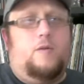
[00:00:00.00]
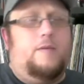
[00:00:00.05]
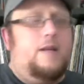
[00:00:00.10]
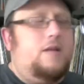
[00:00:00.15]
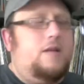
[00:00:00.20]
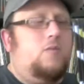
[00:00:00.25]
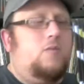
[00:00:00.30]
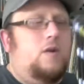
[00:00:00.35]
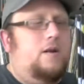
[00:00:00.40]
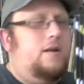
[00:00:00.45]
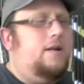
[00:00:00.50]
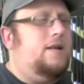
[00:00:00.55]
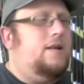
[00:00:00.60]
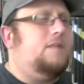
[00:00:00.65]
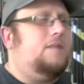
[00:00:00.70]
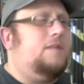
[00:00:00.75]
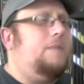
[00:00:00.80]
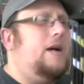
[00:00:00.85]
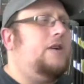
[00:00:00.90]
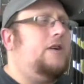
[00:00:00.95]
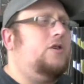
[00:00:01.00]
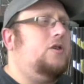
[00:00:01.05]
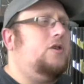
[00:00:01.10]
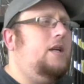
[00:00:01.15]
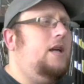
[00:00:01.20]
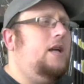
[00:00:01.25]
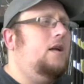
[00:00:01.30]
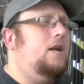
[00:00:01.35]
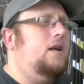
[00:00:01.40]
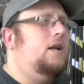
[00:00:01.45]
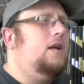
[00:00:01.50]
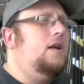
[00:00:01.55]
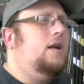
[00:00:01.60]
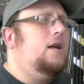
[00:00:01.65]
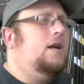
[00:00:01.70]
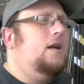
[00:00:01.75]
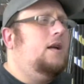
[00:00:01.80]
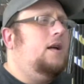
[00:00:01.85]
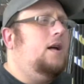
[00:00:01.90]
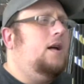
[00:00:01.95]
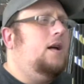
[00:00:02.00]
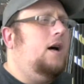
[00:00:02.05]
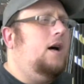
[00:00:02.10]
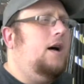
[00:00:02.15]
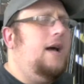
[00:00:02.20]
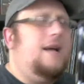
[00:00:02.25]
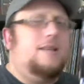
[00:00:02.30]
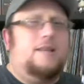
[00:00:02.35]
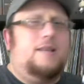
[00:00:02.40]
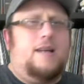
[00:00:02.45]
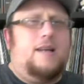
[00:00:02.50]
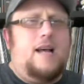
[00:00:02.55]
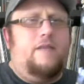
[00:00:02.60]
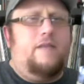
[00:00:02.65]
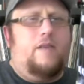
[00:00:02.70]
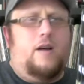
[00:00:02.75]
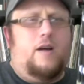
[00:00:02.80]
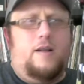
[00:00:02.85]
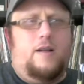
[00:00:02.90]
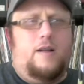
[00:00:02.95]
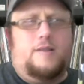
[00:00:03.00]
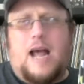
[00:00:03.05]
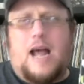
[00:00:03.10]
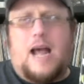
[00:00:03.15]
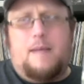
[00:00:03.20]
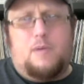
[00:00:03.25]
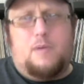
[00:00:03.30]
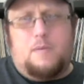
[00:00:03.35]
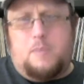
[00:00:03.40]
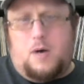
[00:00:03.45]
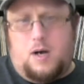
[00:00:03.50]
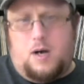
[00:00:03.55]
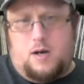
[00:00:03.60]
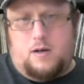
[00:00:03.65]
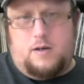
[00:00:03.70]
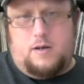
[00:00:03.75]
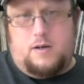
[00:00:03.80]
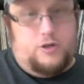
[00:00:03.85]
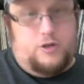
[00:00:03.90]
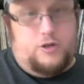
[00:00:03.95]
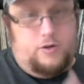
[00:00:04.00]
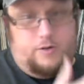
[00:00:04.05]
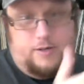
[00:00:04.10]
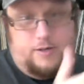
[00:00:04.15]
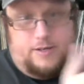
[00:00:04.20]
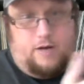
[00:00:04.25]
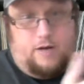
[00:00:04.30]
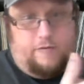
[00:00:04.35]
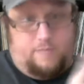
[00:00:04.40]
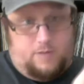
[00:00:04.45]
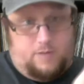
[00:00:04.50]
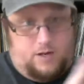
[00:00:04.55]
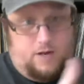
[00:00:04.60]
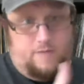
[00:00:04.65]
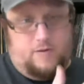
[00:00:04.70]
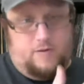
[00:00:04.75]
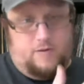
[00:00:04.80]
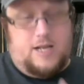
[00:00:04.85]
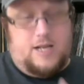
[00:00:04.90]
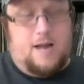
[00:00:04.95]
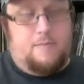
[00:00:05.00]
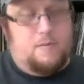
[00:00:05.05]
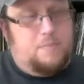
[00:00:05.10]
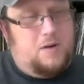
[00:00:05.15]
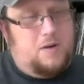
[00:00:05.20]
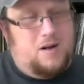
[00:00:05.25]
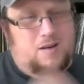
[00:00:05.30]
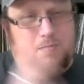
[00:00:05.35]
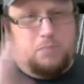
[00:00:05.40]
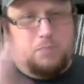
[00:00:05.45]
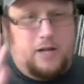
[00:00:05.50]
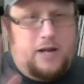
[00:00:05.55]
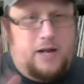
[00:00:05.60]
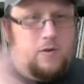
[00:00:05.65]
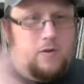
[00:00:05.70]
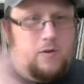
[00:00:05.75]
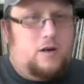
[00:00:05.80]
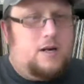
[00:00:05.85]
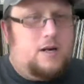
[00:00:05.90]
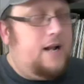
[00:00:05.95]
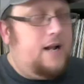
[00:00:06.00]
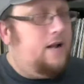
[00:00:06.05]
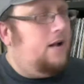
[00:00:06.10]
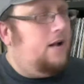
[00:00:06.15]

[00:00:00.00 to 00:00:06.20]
This one especially has a kind of a cyberpunk, as you can tell from the cover, cyberpunk, Blade Runner kind